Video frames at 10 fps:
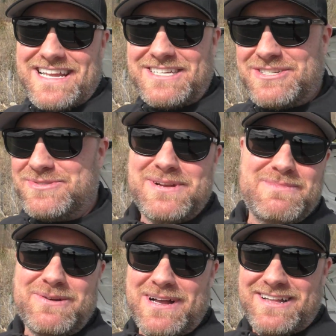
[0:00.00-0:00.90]

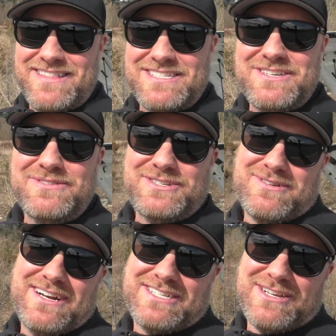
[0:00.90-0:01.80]
extremely well on this
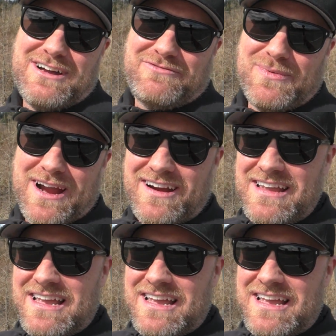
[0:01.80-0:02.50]
Unitronic software.